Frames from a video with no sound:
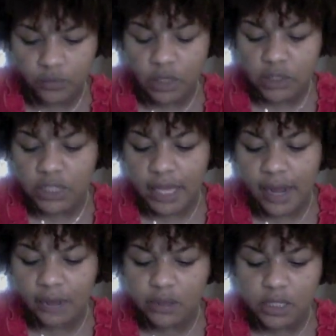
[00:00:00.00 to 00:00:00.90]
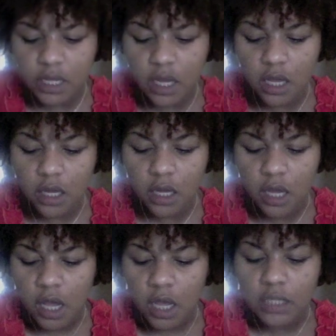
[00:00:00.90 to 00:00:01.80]
Shout out to
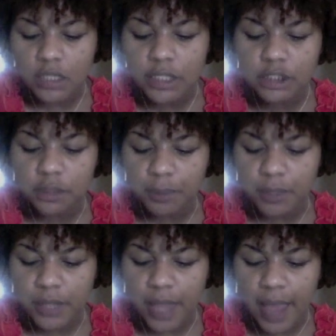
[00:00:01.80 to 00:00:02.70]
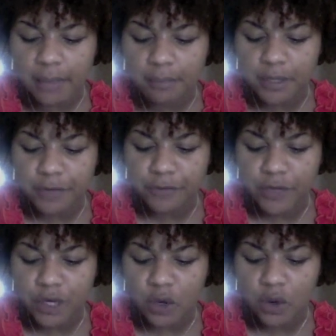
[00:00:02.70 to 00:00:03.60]
Alicia P at
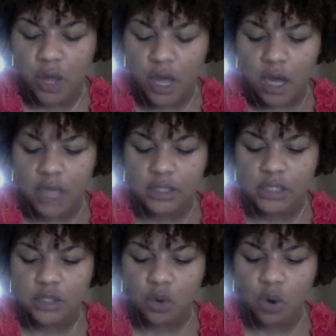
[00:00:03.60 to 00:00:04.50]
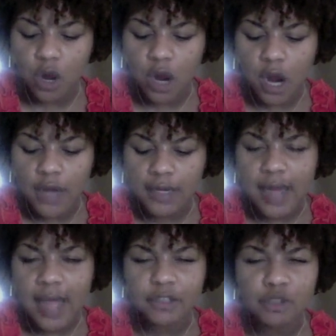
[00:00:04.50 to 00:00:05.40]
Bville
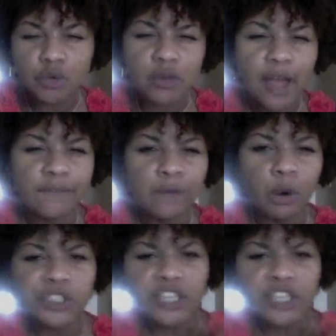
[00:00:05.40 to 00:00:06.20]
_9294.